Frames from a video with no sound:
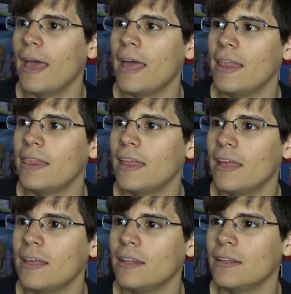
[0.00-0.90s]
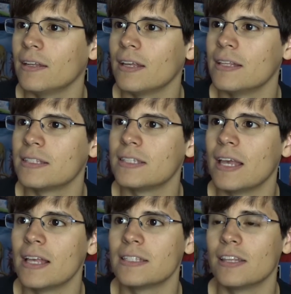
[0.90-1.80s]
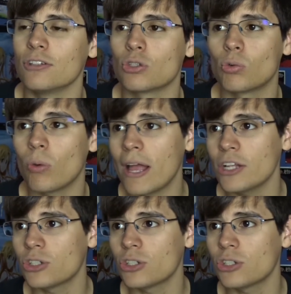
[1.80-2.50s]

And then it says, and there's grand